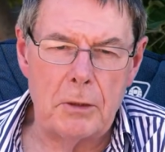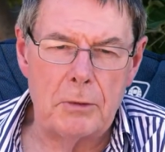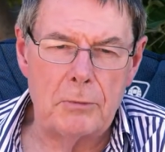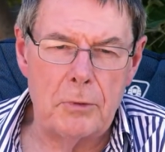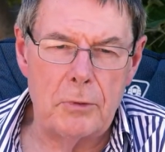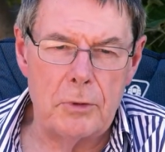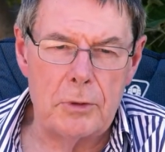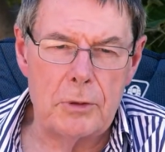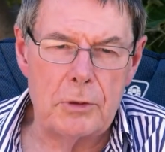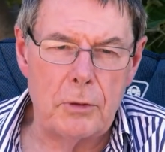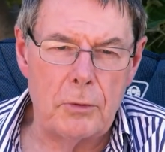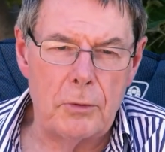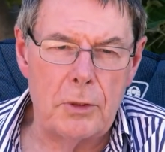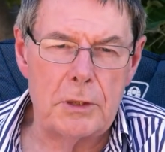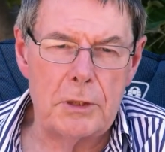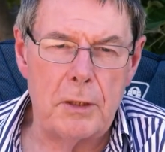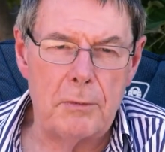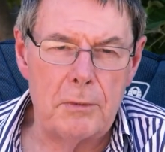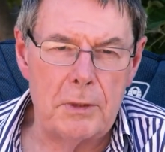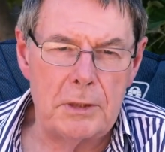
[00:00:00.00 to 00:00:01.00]
on through the
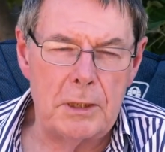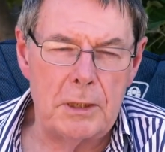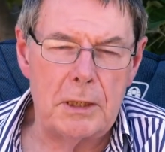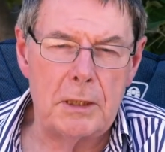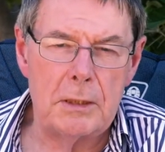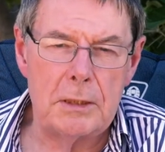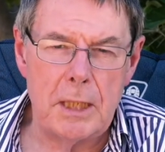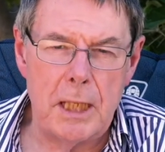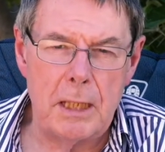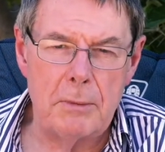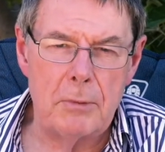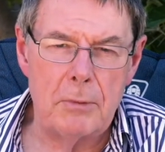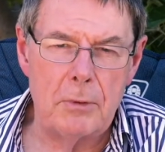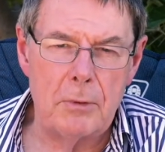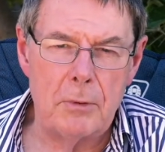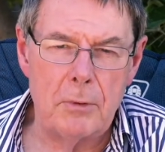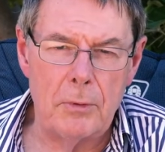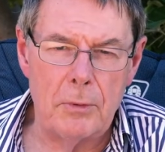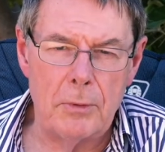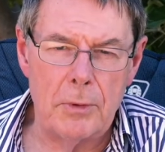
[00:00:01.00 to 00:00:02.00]
stories over the dinner
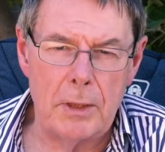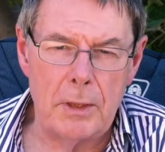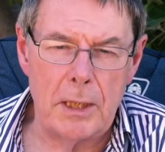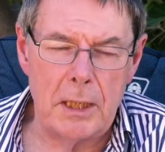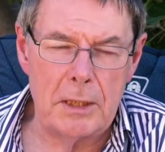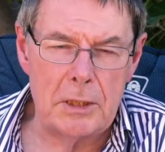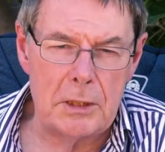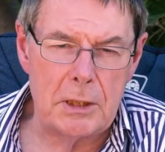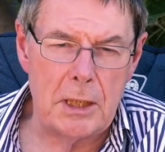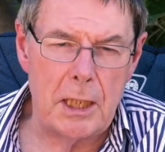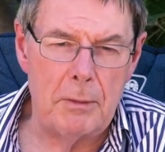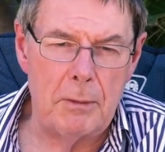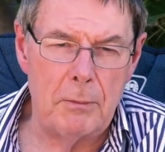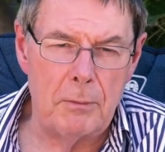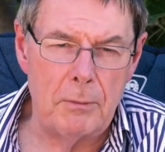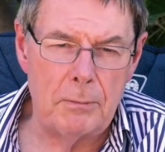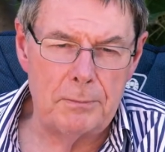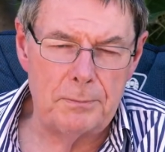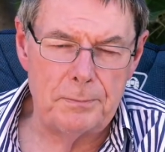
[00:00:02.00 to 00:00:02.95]
table or the lunch table.